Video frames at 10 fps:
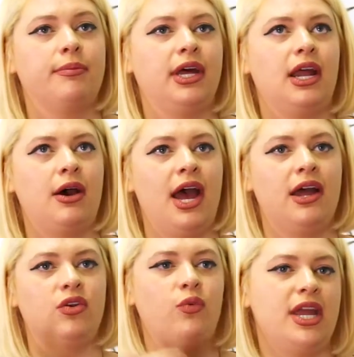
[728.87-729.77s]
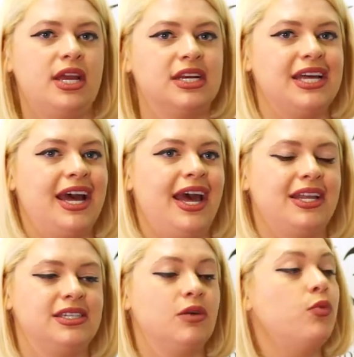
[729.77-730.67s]
But I had to wait because I
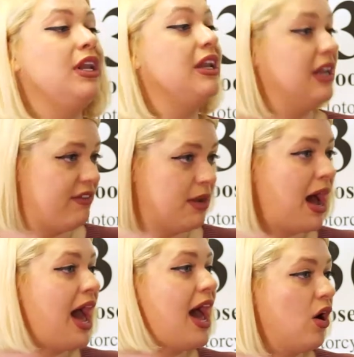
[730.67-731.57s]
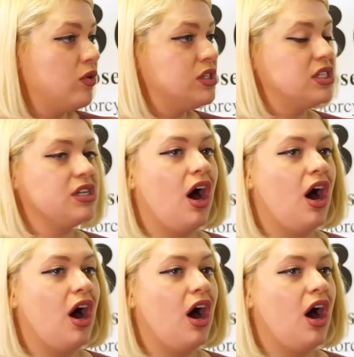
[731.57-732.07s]
had someone living in my house